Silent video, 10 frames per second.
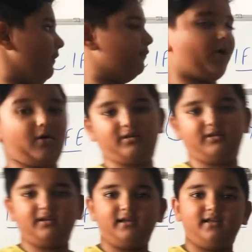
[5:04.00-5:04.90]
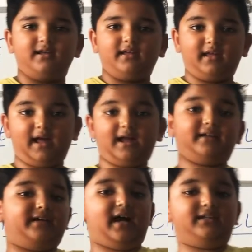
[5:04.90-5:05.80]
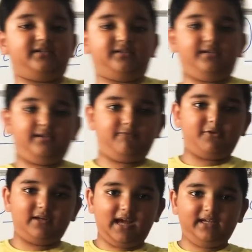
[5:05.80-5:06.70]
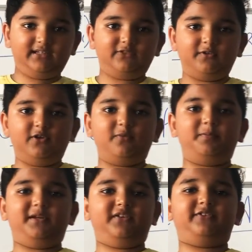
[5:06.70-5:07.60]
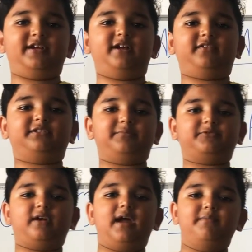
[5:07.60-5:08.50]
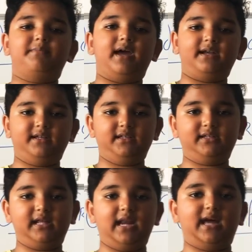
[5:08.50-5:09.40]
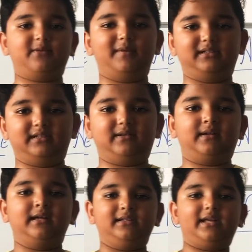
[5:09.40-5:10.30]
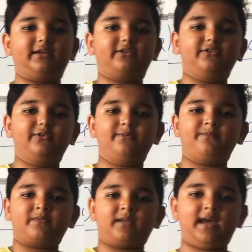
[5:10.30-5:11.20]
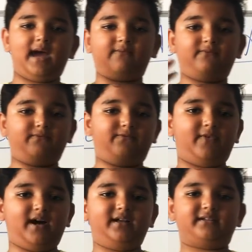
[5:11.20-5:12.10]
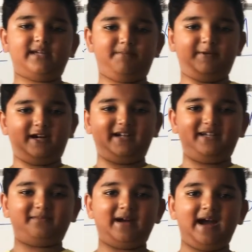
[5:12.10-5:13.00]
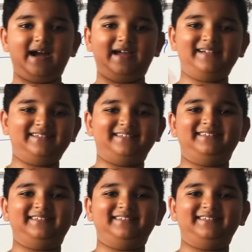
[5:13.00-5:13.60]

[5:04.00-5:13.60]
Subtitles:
frog. And guys, if you like this video, please share, subscribe and hit the like button. Thank you. Have fun. Keep learning. Bye.